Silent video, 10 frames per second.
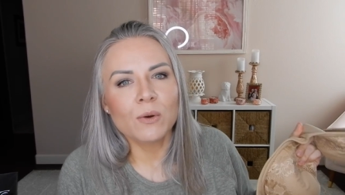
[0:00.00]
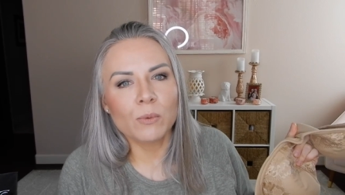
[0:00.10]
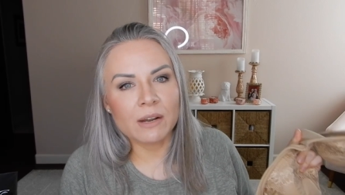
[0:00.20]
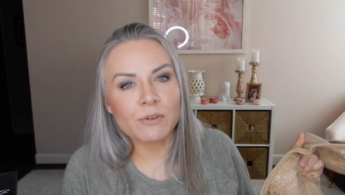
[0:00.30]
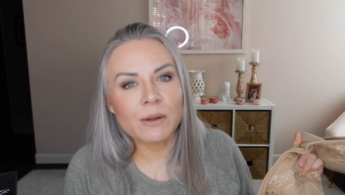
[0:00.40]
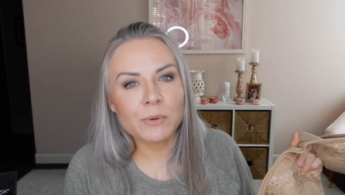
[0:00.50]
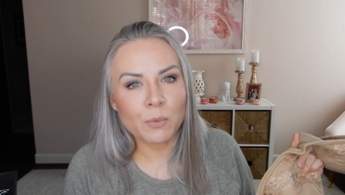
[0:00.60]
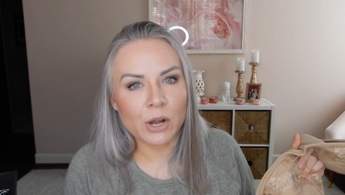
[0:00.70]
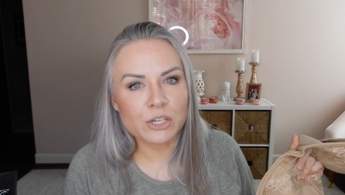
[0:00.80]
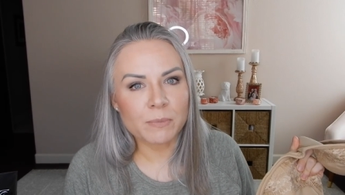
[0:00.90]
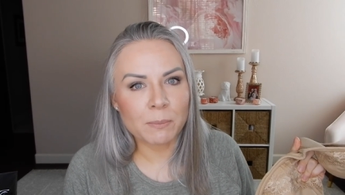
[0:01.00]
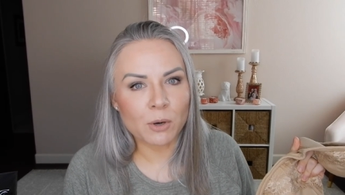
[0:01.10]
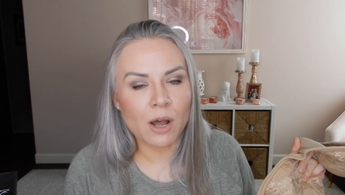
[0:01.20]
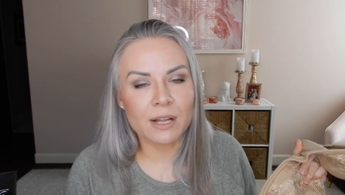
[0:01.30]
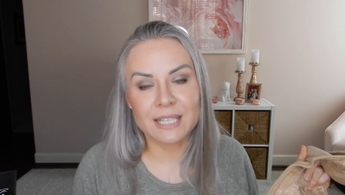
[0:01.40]
Whenever I would wash my
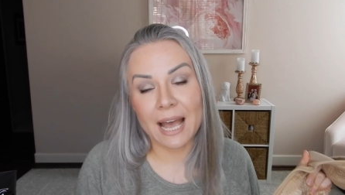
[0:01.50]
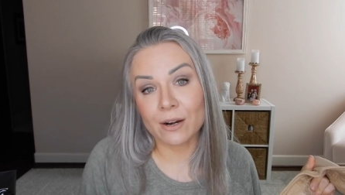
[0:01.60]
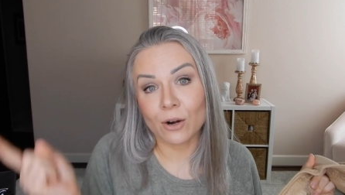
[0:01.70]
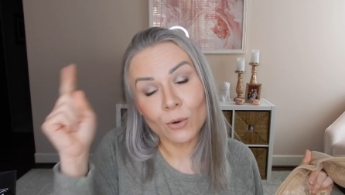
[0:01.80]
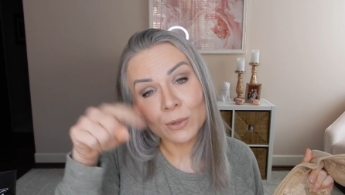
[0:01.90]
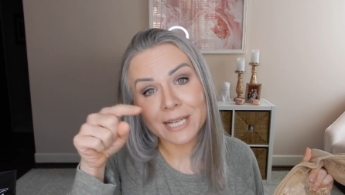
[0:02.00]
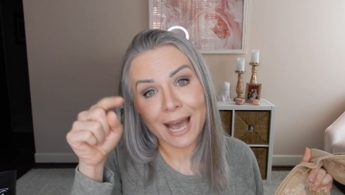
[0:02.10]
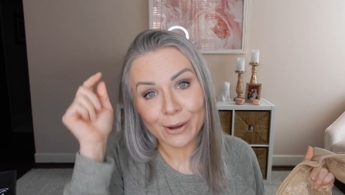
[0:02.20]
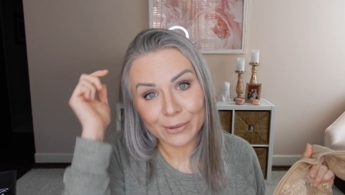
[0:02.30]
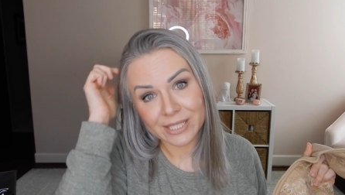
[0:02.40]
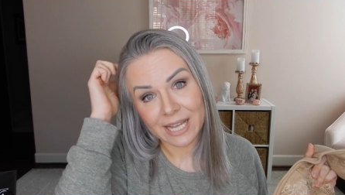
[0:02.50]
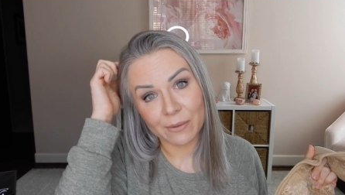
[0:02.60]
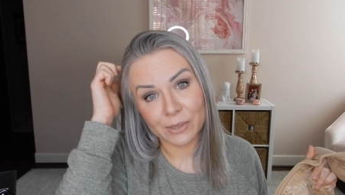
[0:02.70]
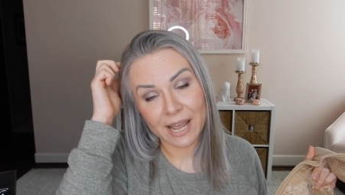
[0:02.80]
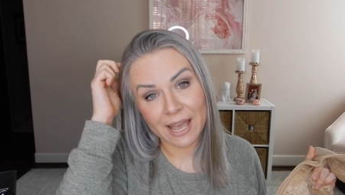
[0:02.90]
bras at our old house,
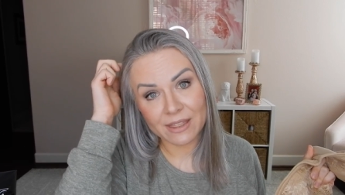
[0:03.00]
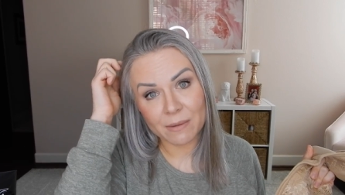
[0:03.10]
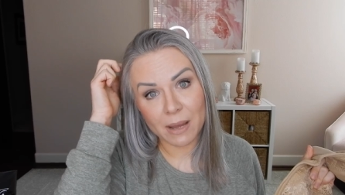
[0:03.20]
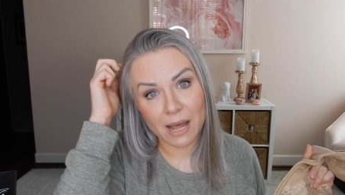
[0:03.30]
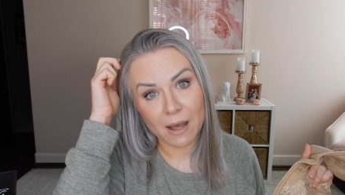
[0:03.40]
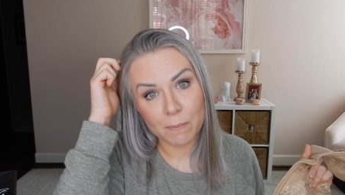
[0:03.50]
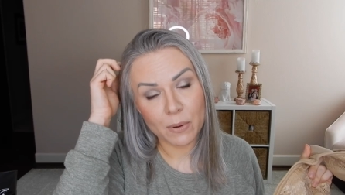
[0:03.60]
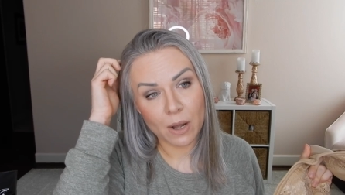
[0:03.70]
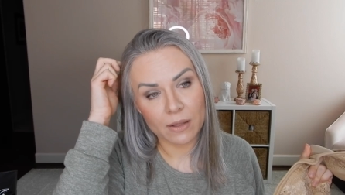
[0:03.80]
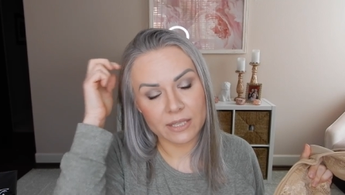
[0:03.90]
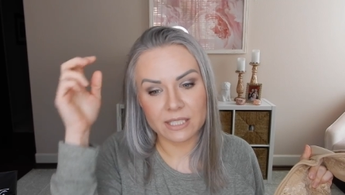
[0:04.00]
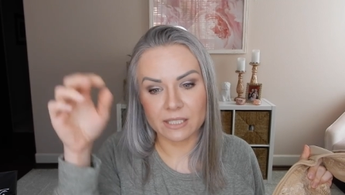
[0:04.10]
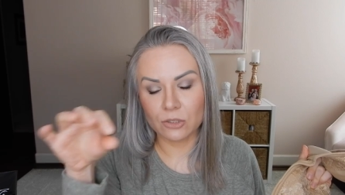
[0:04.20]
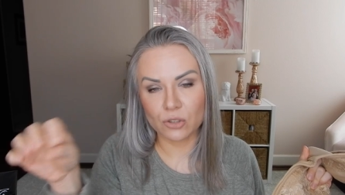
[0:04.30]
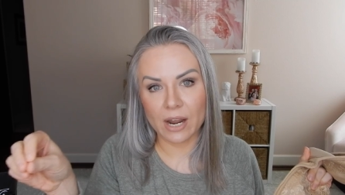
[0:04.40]
I would hang them up on this
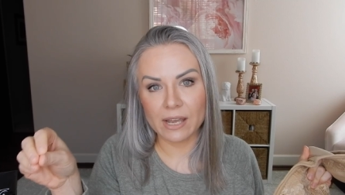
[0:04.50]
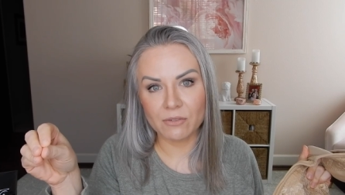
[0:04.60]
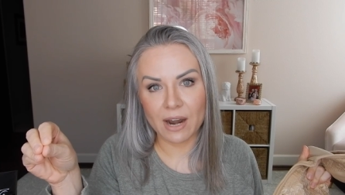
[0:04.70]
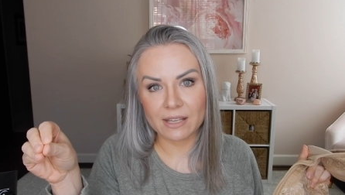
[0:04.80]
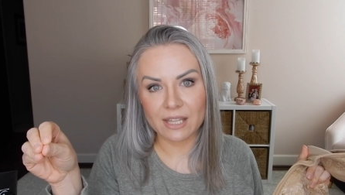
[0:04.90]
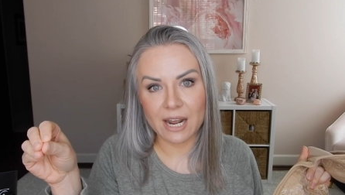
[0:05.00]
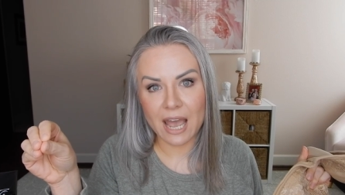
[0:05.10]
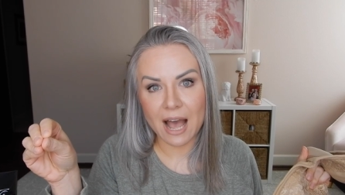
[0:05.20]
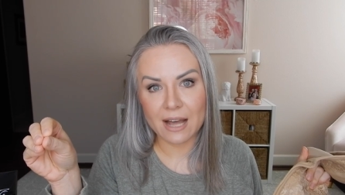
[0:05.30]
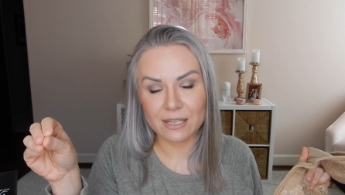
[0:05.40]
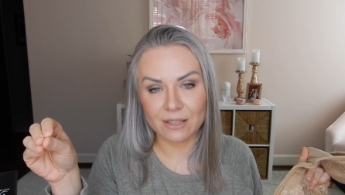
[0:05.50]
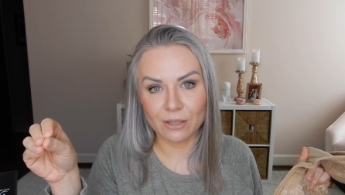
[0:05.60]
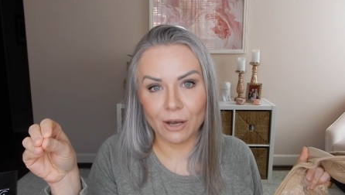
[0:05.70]
little drying rack that I had in the